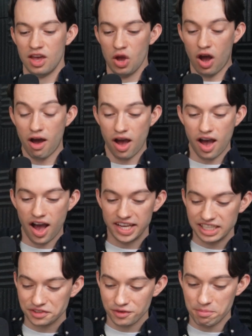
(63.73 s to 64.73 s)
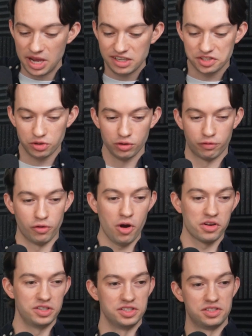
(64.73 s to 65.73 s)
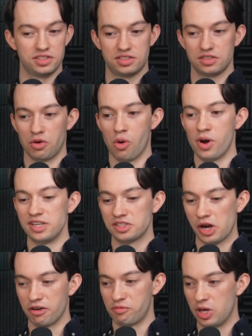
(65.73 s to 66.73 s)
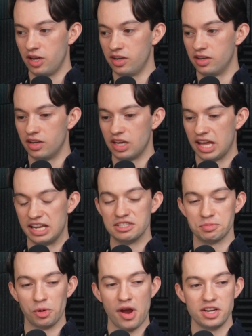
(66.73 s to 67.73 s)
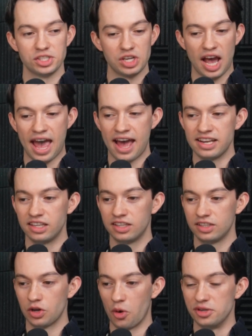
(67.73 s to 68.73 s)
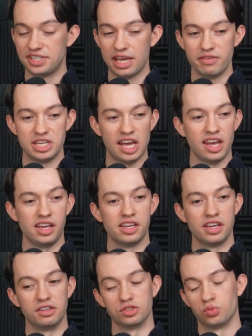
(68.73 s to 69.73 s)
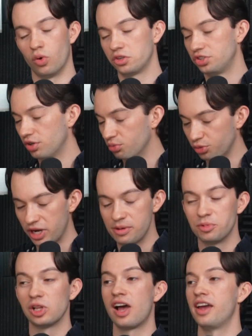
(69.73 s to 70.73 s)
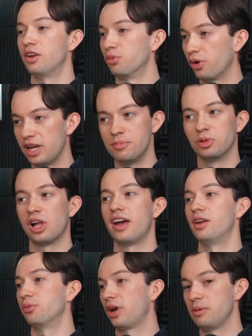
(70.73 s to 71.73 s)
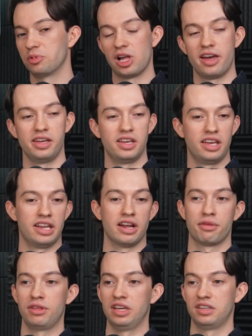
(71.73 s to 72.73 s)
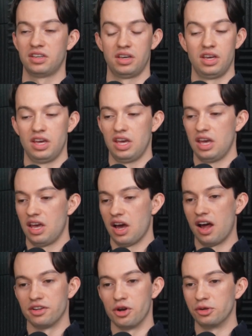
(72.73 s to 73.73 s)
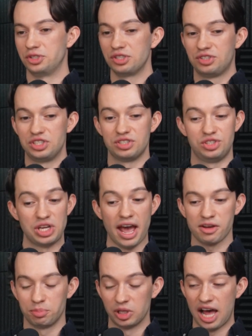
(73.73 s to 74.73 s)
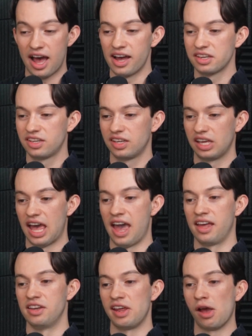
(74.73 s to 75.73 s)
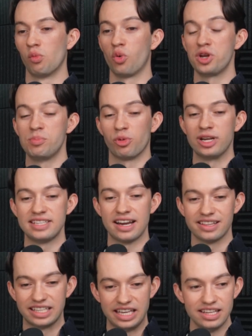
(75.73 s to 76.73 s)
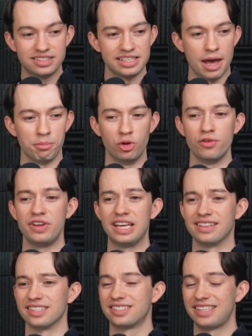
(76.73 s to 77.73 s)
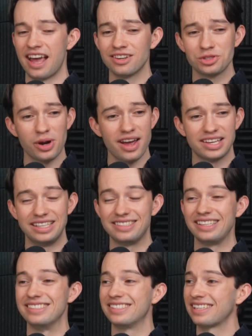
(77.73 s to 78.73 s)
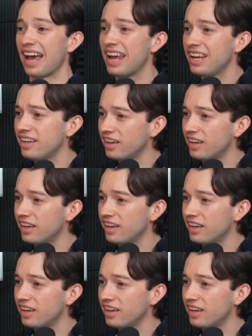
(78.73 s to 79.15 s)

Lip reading: I guess for me, School of Rock has always kind of been an inspiration. I had it on DVD and just watched it and replay. And I think, I don't know, just Jack Black and what he brings out of the kids in that movie, and the soundtrack is insane.